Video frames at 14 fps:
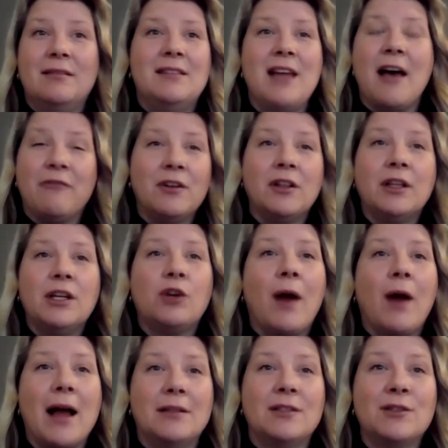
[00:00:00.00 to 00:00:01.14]
definitely
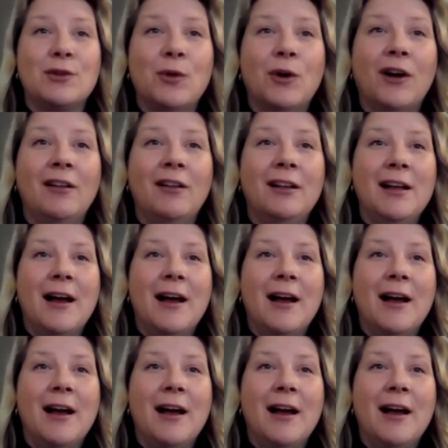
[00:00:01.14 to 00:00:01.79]
grad school.